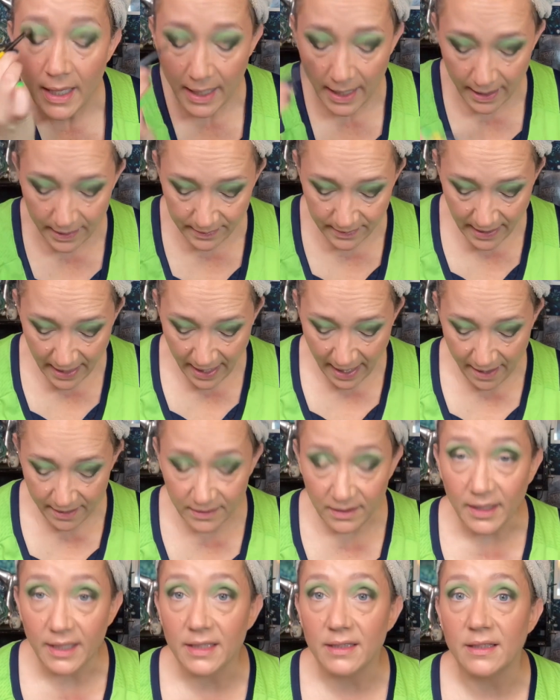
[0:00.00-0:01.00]
And they
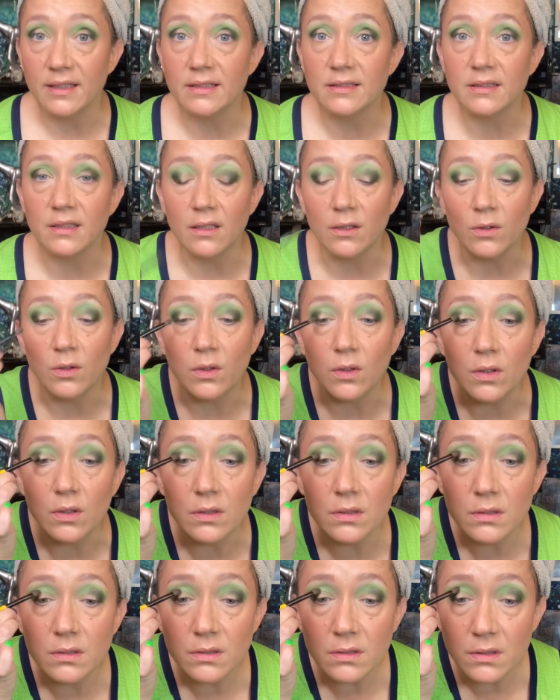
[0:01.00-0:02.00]
had, like, this
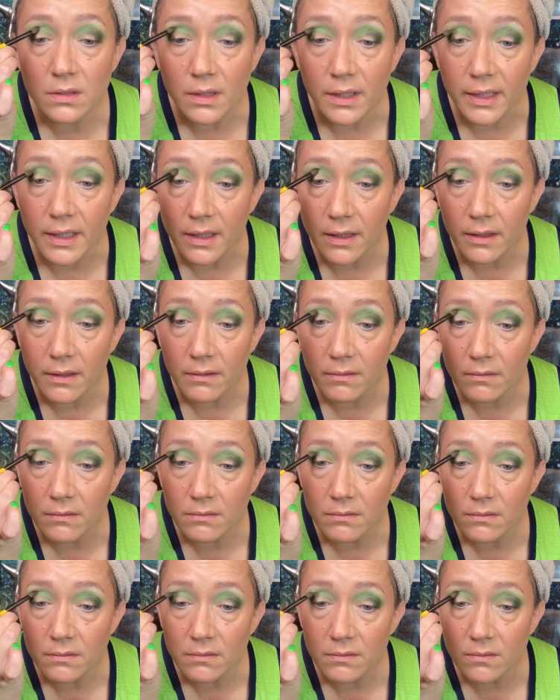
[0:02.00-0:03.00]
little, like,
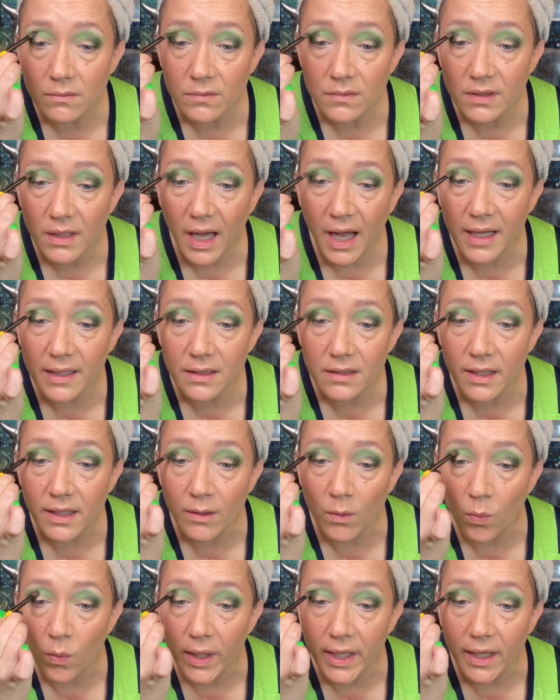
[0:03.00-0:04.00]
kind of
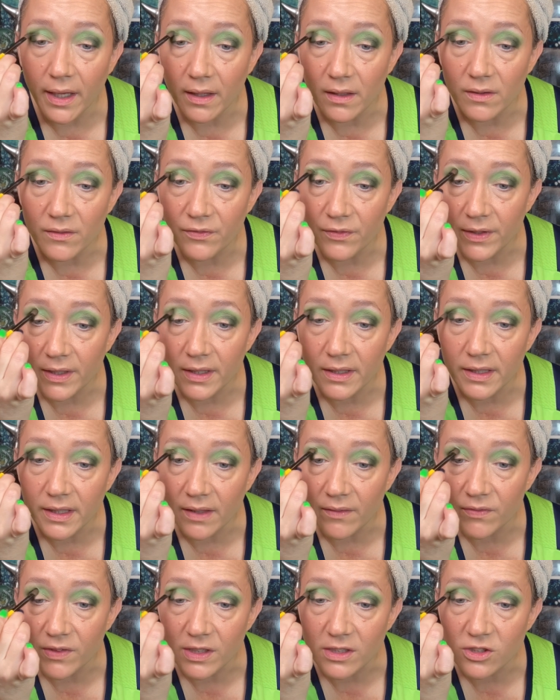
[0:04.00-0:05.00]
like a white elephant
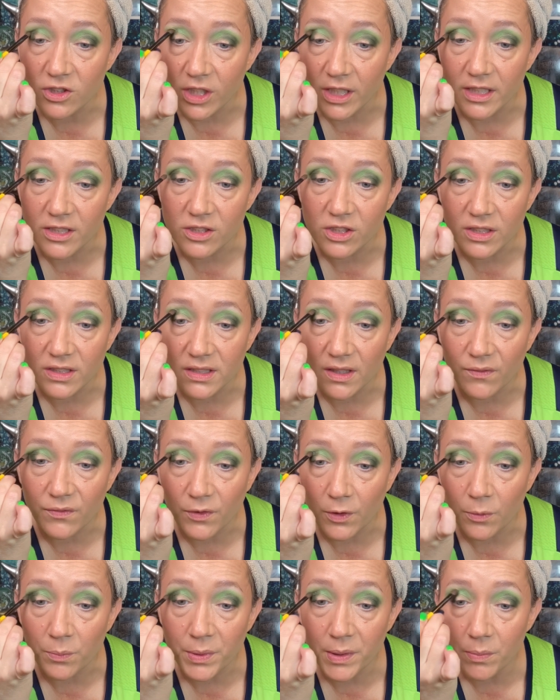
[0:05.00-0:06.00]
gift exchange, except
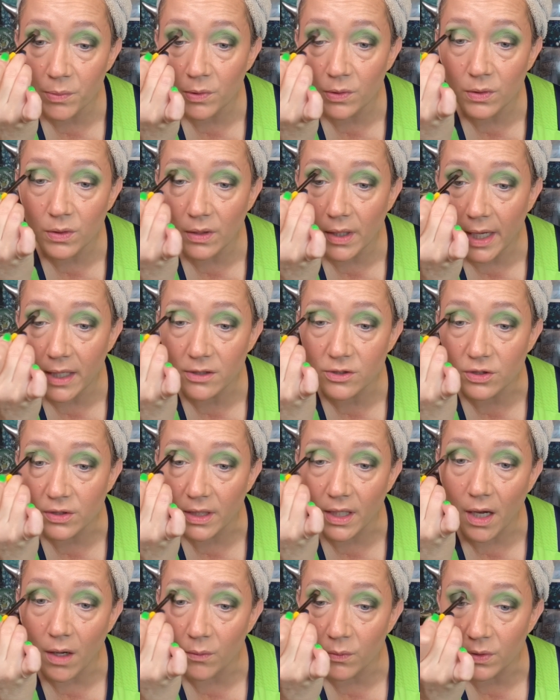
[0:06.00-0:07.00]
for people actually
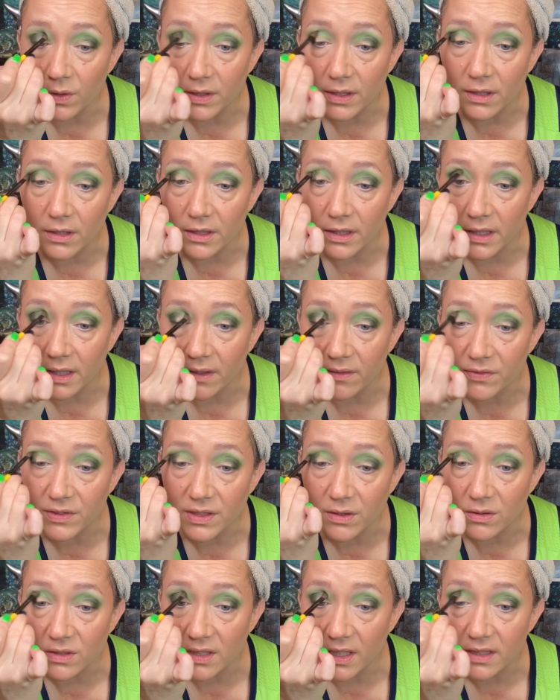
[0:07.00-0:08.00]
got really good gifts.
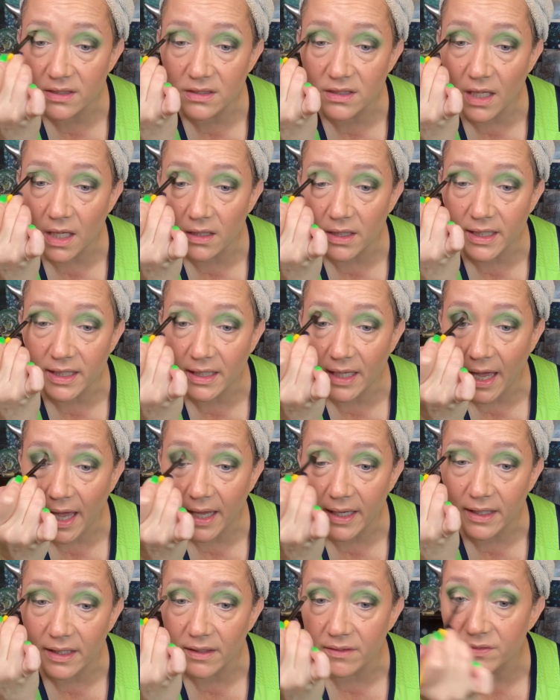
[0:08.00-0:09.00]
It's, it's not like
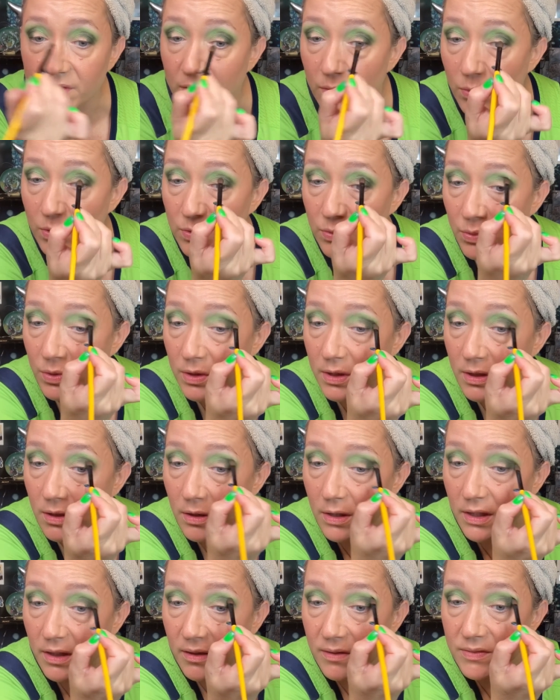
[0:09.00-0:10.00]
gag gifts. It was really
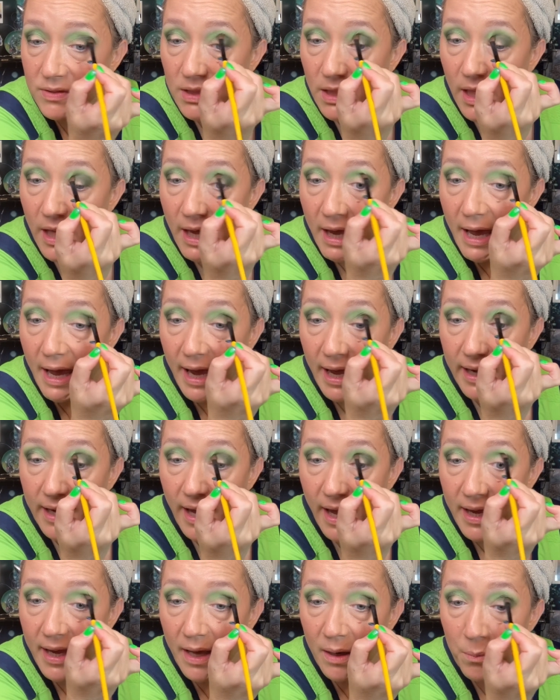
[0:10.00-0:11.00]
good gifts. And
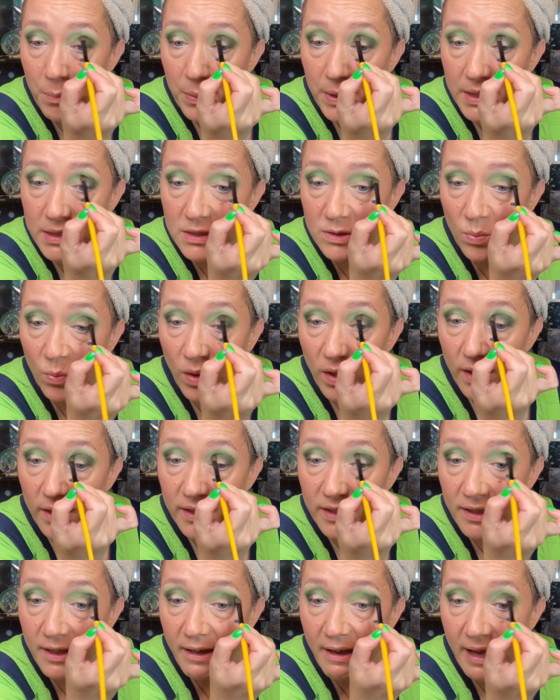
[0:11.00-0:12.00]
I had picked
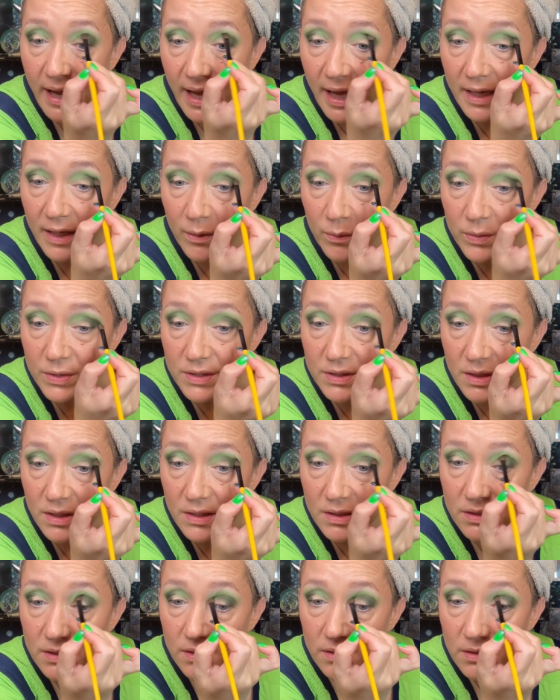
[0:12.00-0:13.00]
one. And it was
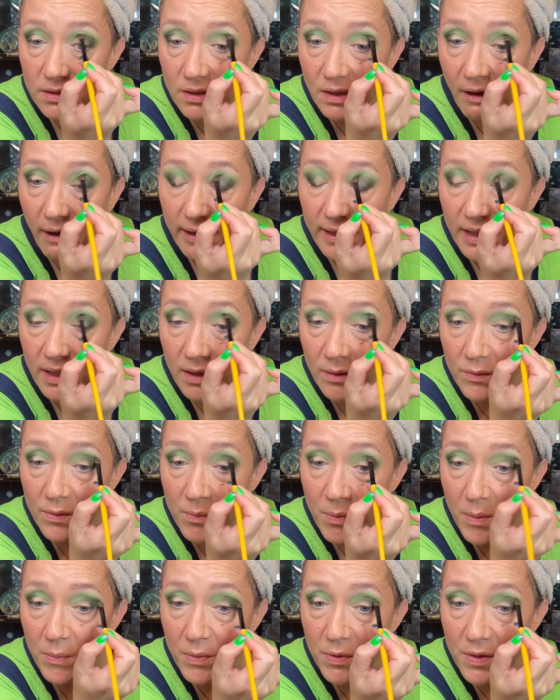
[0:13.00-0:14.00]
this I can't
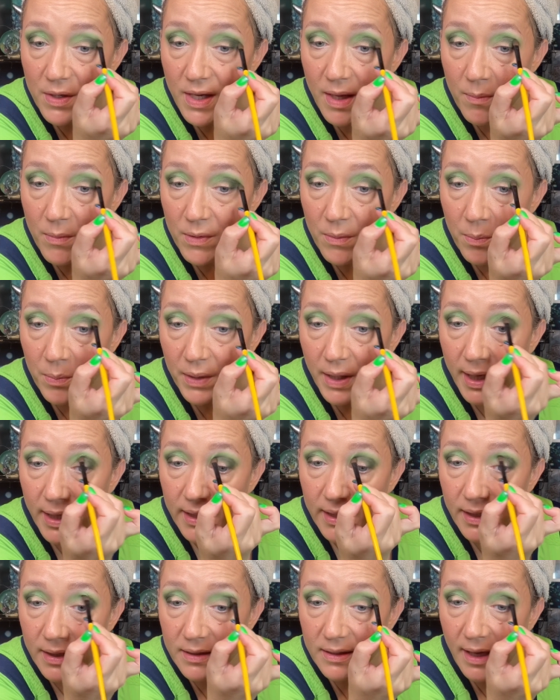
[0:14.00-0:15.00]
remember the name of the
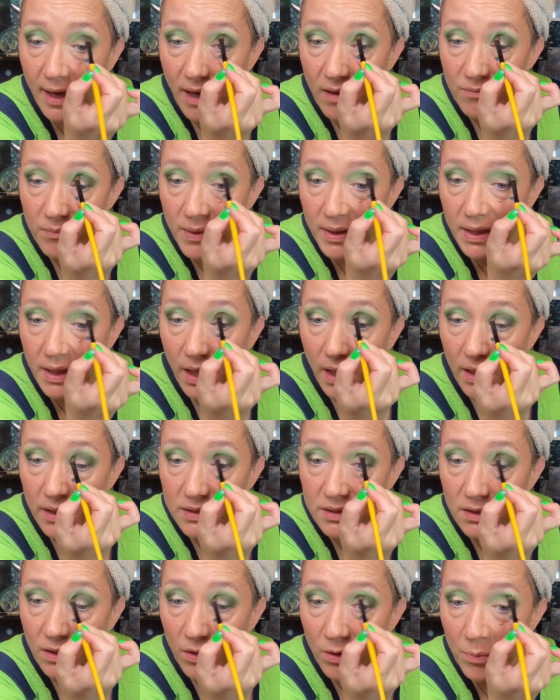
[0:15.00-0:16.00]
blanket. They have them at
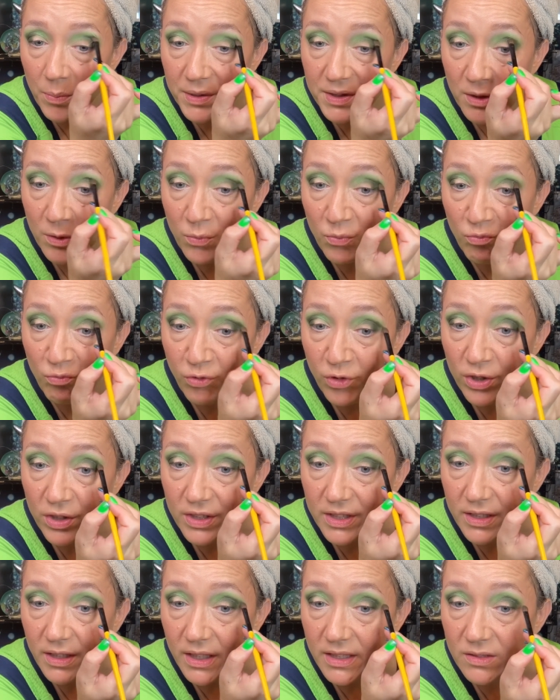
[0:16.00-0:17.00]
Costco, but they're
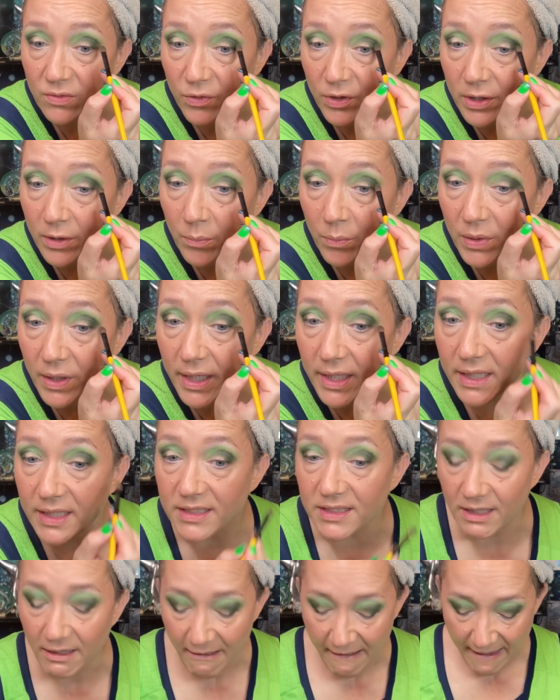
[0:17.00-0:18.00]
really nice freaking
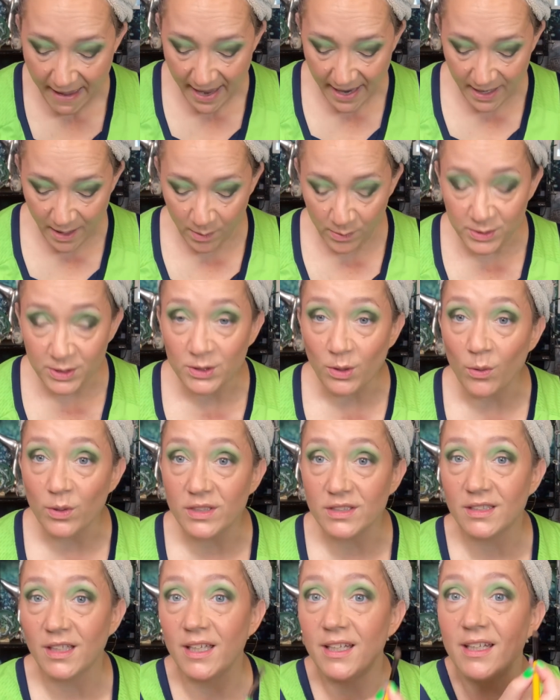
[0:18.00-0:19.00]
blankets. And I was so
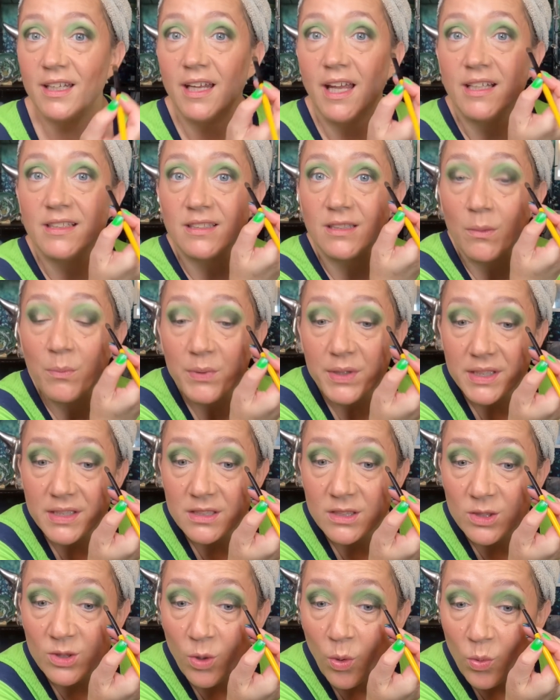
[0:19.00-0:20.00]
excited, and somebody
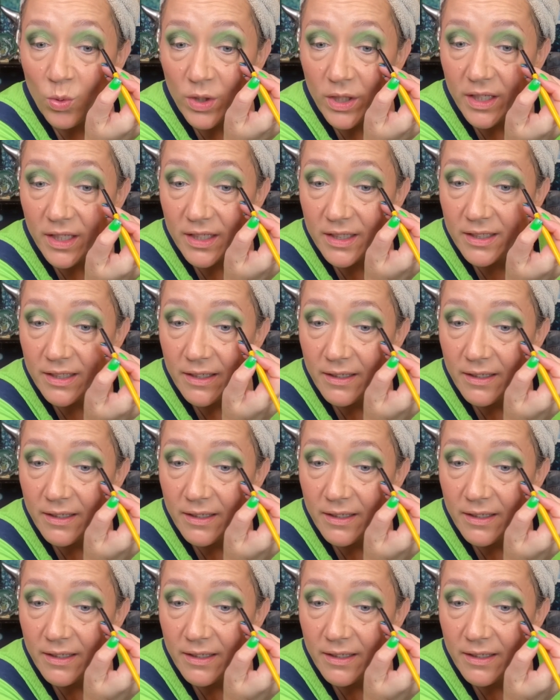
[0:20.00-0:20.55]
stole it